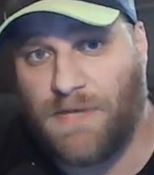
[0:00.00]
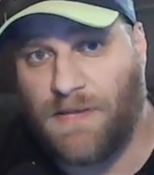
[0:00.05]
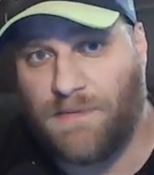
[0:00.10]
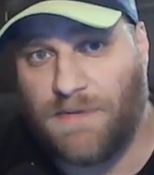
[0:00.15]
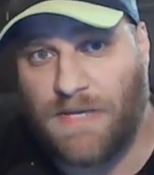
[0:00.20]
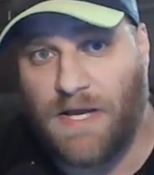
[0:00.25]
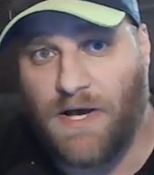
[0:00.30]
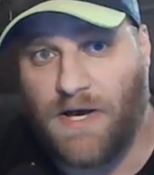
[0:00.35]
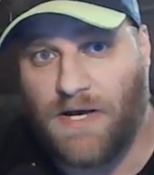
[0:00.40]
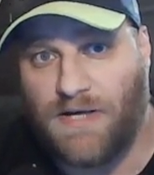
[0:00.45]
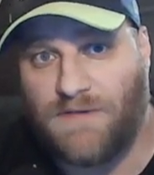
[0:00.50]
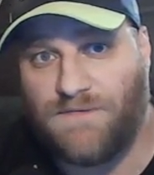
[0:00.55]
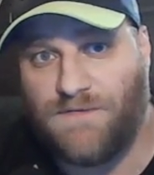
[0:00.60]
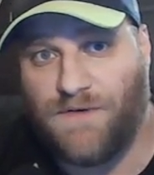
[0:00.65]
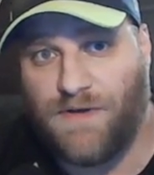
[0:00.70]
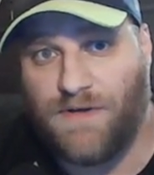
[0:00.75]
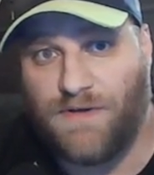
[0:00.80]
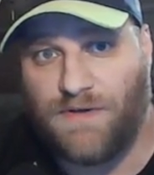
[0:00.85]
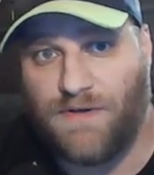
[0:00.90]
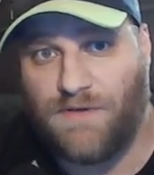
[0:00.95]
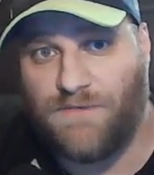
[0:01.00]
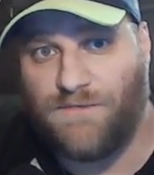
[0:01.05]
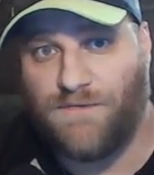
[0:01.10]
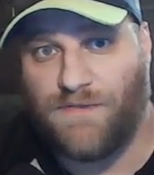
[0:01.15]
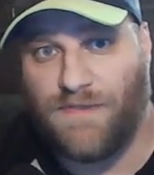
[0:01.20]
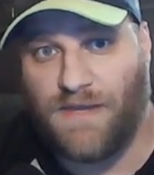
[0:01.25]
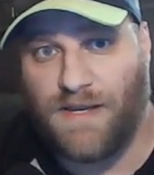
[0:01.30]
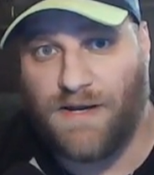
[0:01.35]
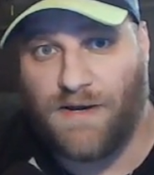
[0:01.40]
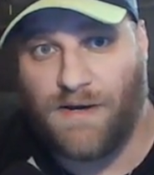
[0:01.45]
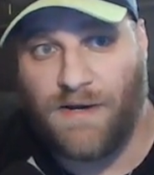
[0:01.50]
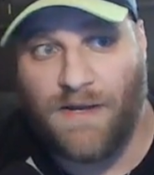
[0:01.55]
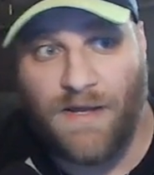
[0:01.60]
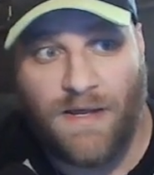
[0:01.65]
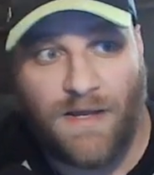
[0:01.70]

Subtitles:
coming off of their